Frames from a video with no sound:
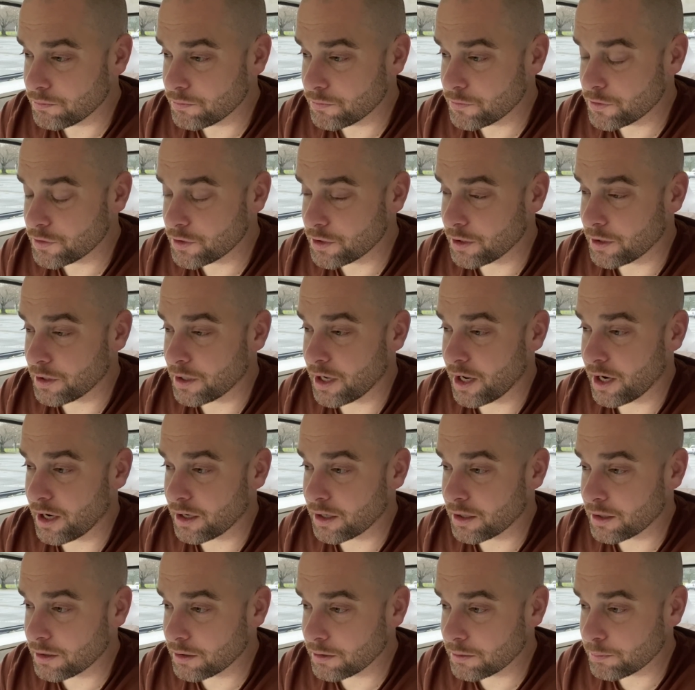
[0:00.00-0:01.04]
genetic,
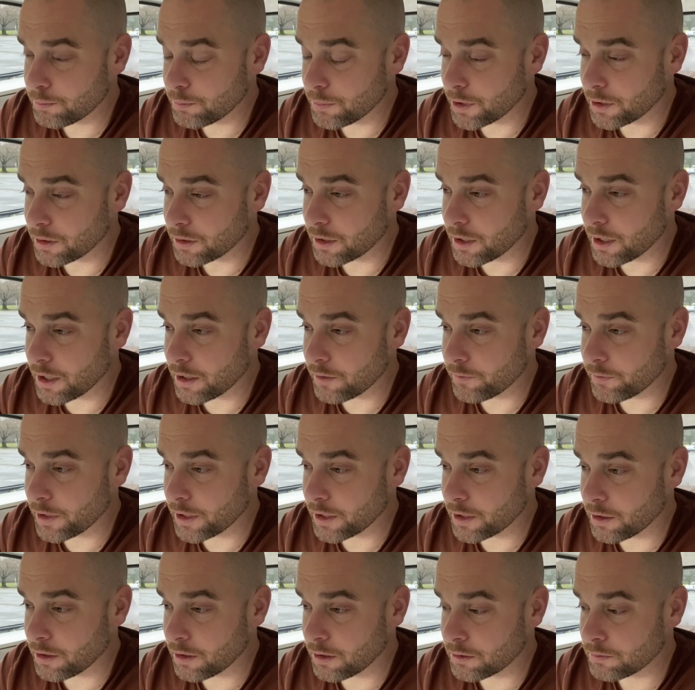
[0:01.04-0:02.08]
but kind of
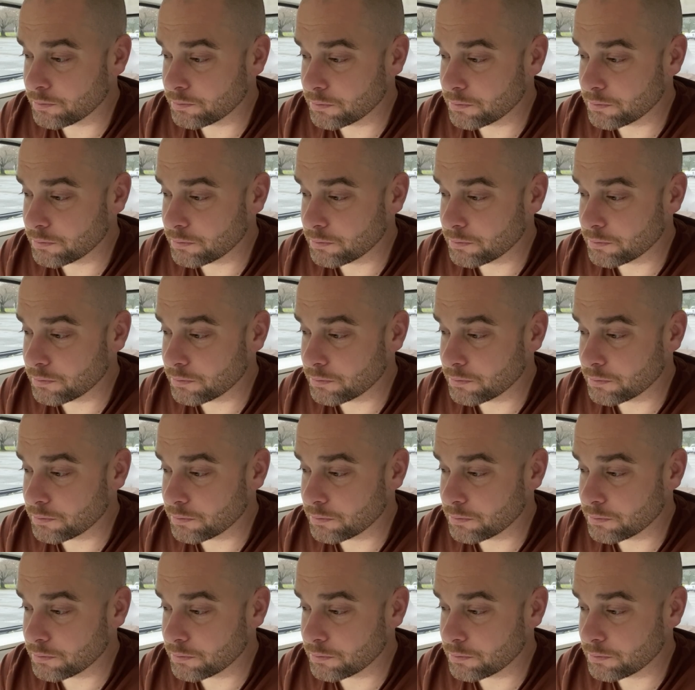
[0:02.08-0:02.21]
like our